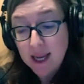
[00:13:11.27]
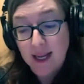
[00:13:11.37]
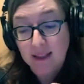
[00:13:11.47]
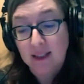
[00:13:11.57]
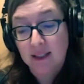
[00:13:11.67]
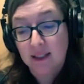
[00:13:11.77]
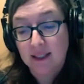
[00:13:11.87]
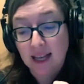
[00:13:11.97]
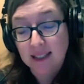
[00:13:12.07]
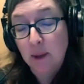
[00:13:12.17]
It's
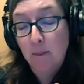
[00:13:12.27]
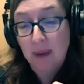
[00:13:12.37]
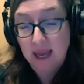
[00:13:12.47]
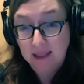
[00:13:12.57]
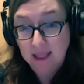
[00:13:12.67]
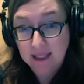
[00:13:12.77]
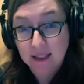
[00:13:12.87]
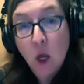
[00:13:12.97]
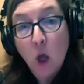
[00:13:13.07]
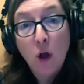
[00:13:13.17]
Tessa Bailey's